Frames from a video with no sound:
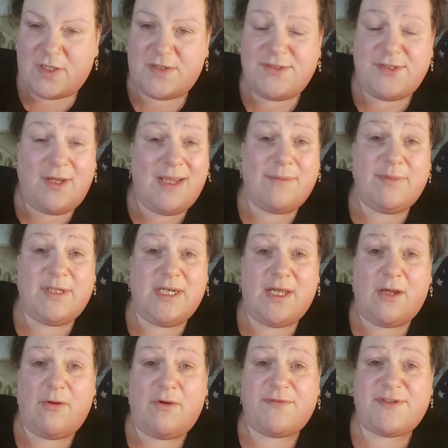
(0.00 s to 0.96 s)
So I am going to
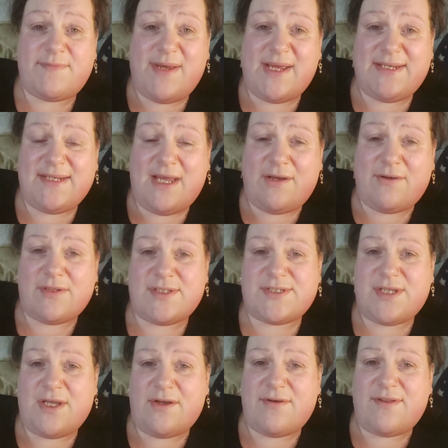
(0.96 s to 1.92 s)
go off to bed now.
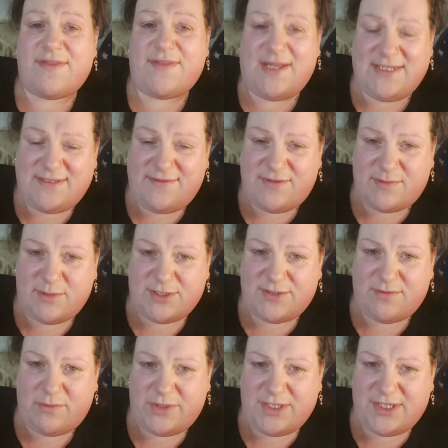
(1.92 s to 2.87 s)
So thanks ever so
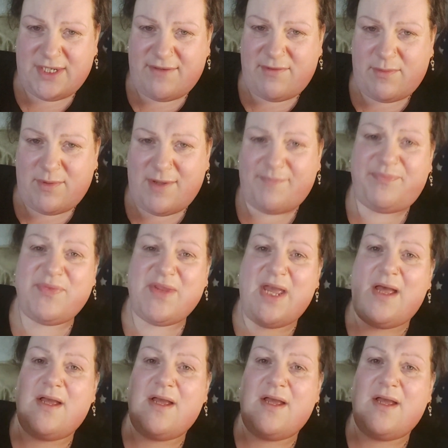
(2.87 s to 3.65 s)
much for watching, everyone.